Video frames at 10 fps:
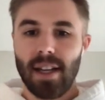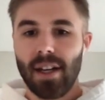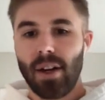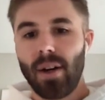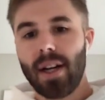
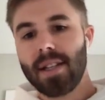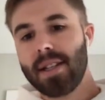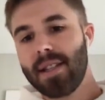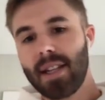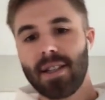a
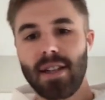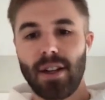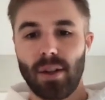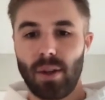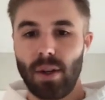
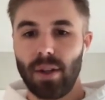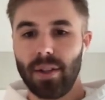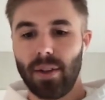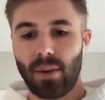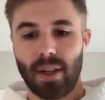
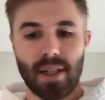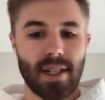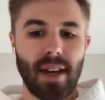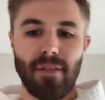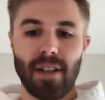60-year-old or a
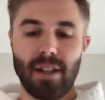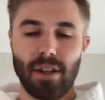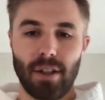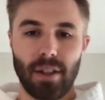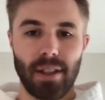
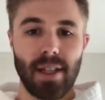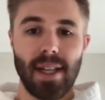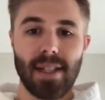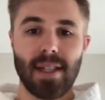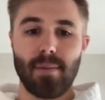70-year-old
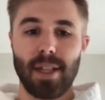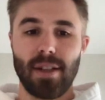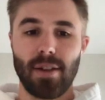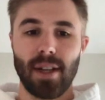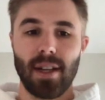needs to be
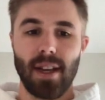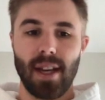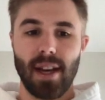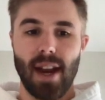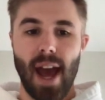doing?
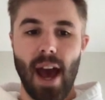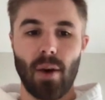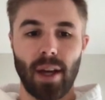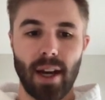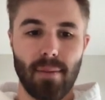And
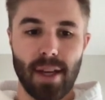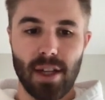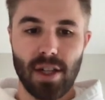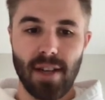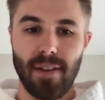how can I be
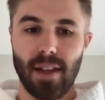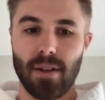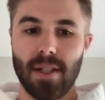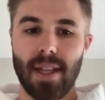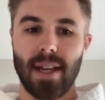achieving
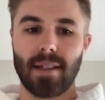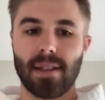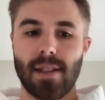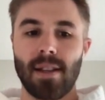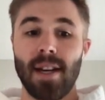those
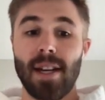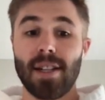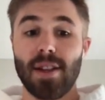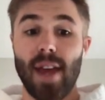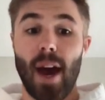things?
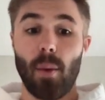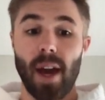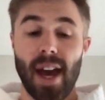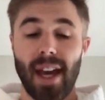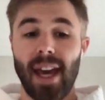So that
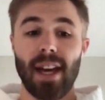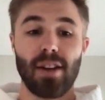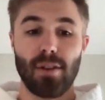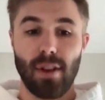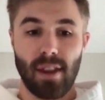way I
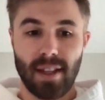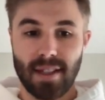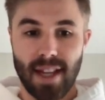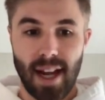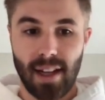can do the
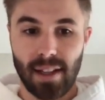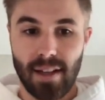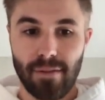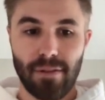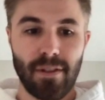things that I
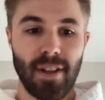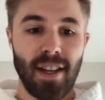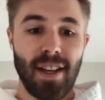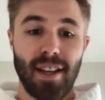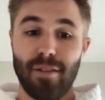love.
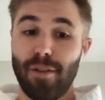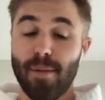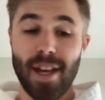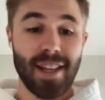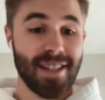And for
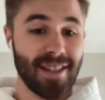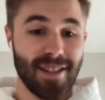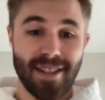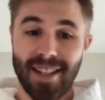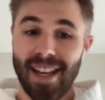me, this
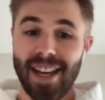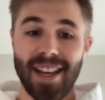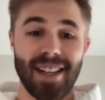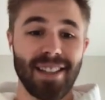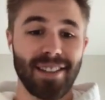is
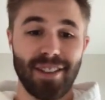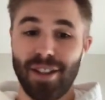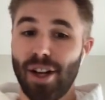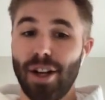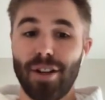skiing,
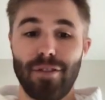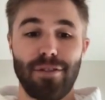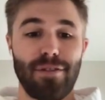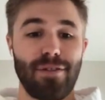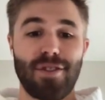golf,
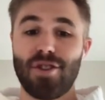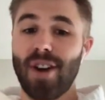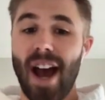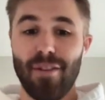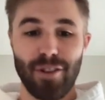
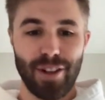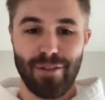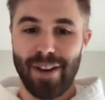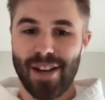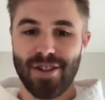travel and
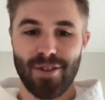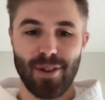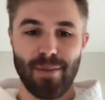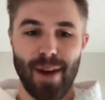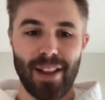adventure
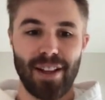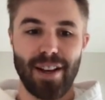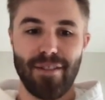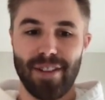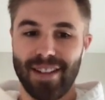with my
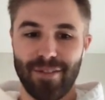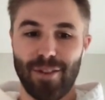love, and